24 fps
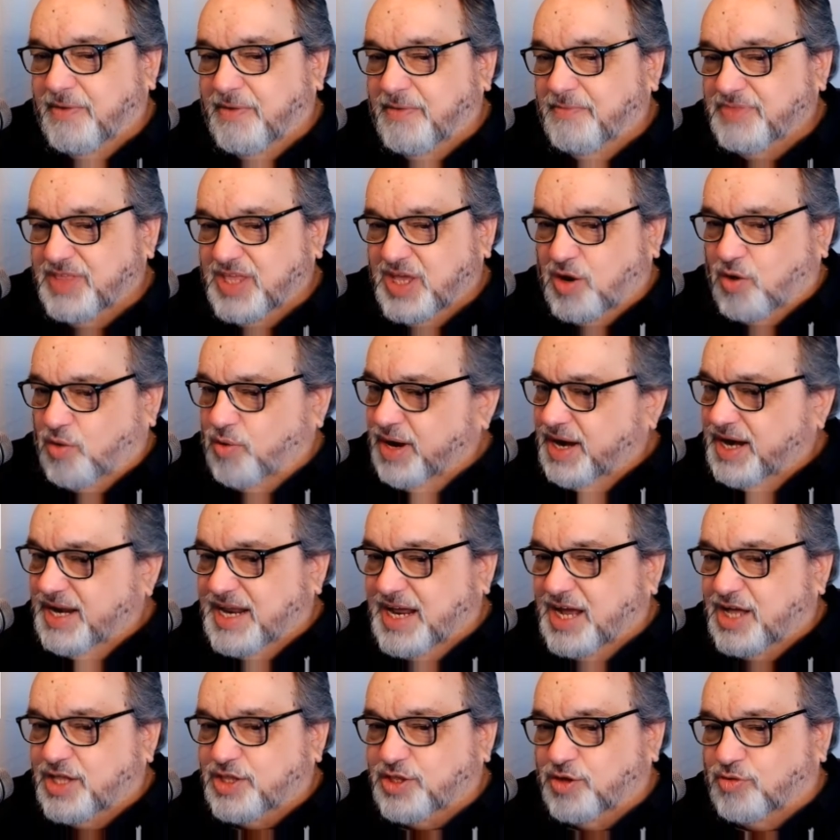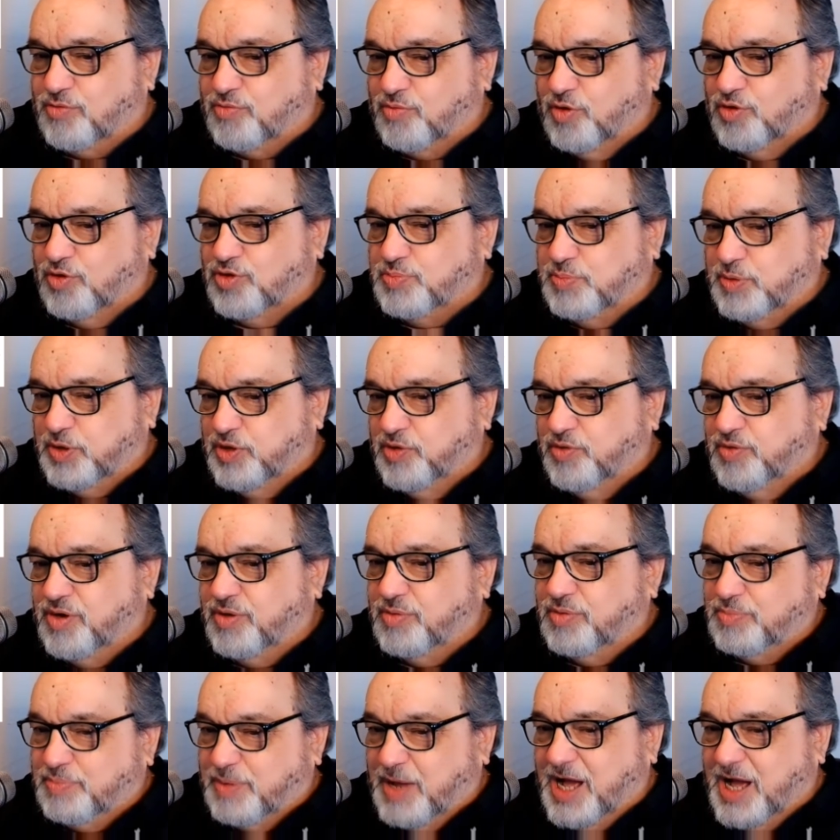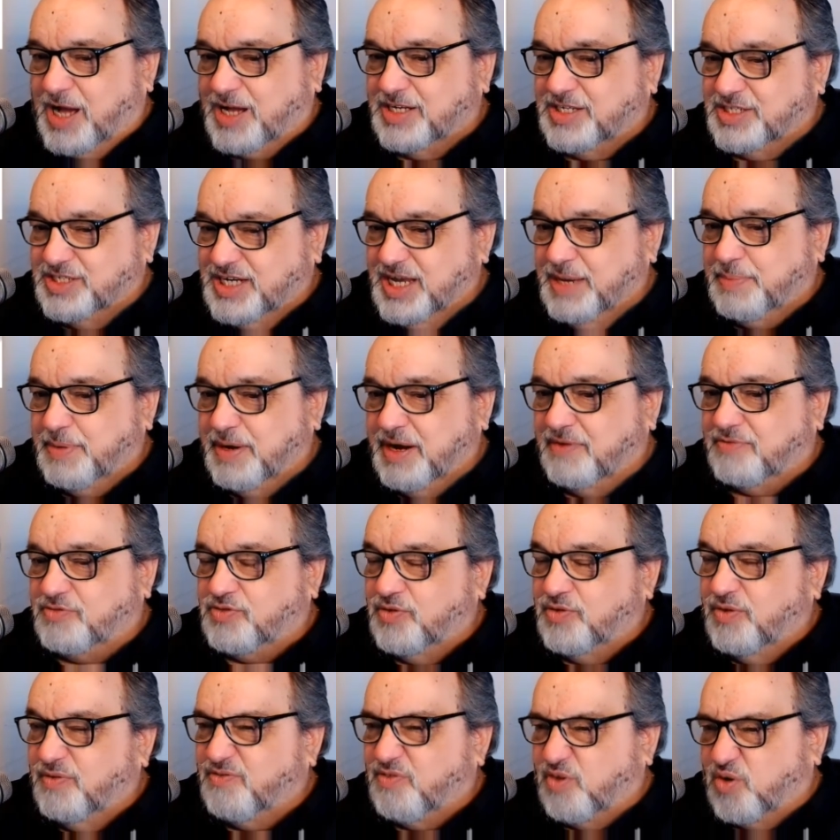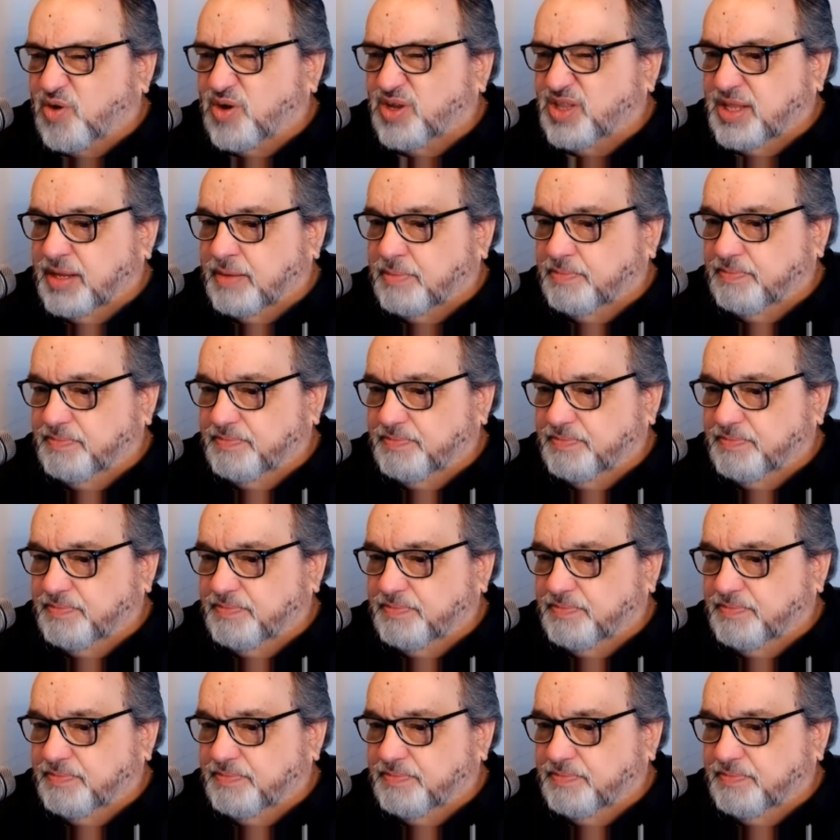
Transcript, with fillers: or any other gross polluter with pockets deep enough to afford them